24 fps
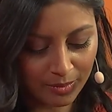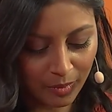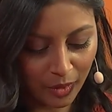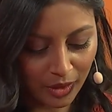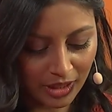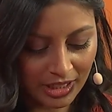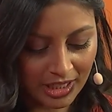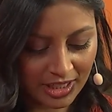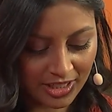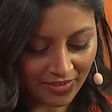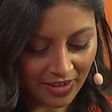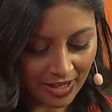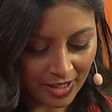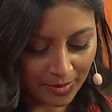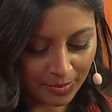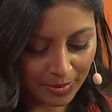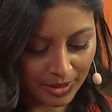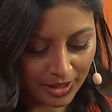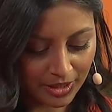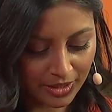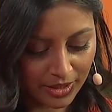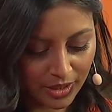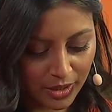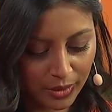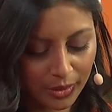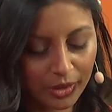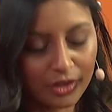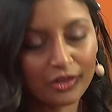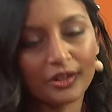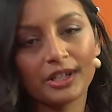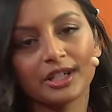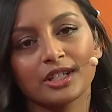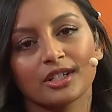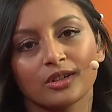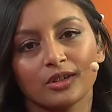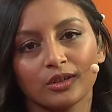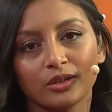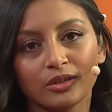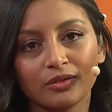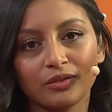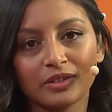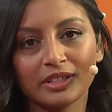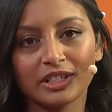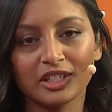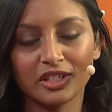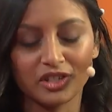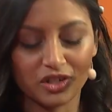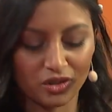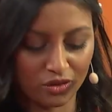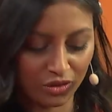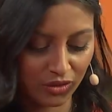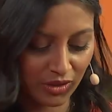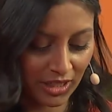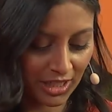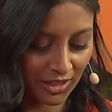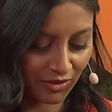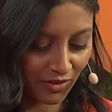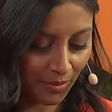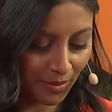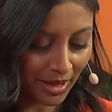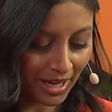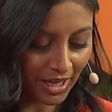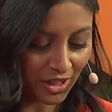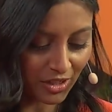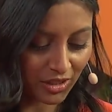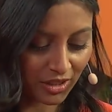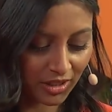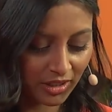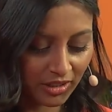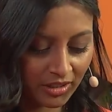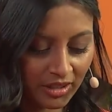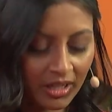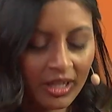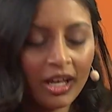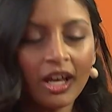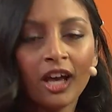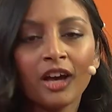modding developers who are critical for digital transformation,